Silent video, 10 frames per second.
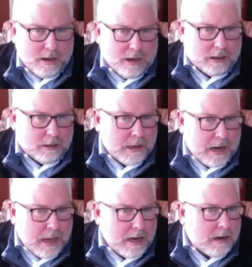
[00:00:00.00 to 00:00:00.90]
a little bit
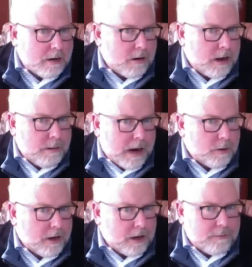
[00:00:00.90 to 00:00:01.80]
of hidden earning
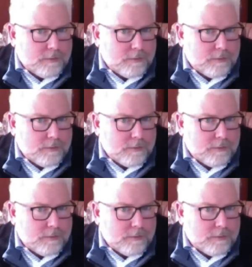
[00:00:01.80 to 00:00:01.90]
power there